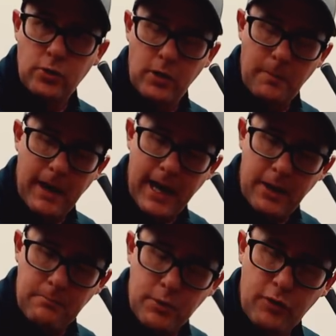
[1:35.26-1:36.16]
talk about
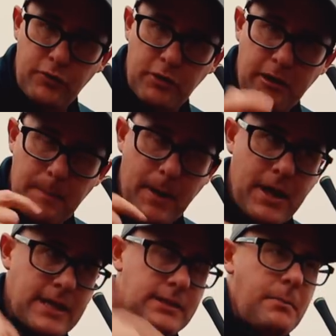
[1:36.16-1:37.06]
how to move the grip
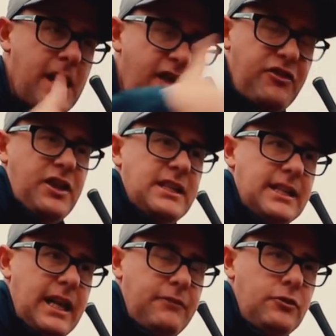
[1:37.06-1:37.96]
and then some of the other things
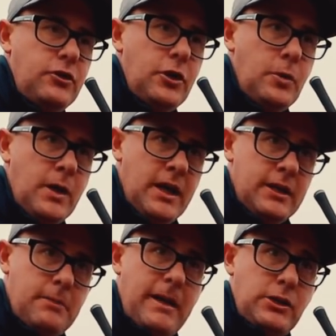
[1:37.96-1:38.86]
he'll have to do
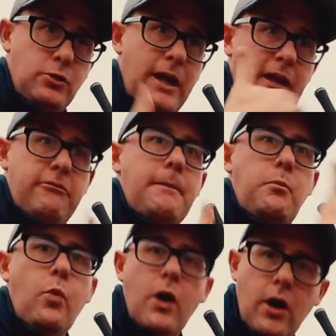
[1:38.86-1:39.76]
to make sure that grip
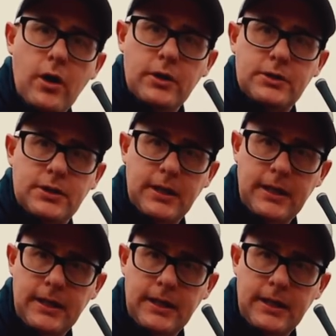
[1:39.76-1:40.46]
works.